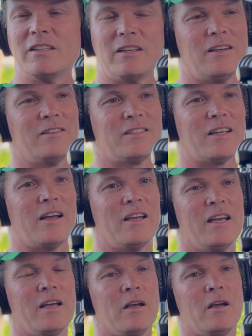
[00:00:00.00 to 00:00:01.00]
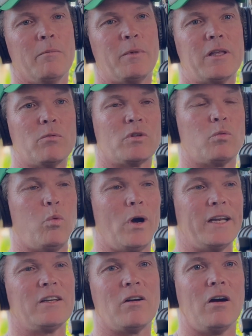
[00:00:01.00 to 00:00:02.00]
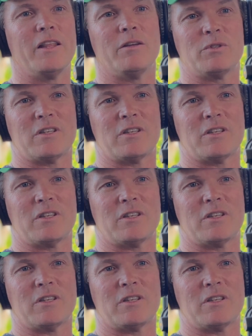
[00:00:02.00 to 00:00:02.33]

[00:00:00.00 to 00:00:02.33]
So, but there was one guy that was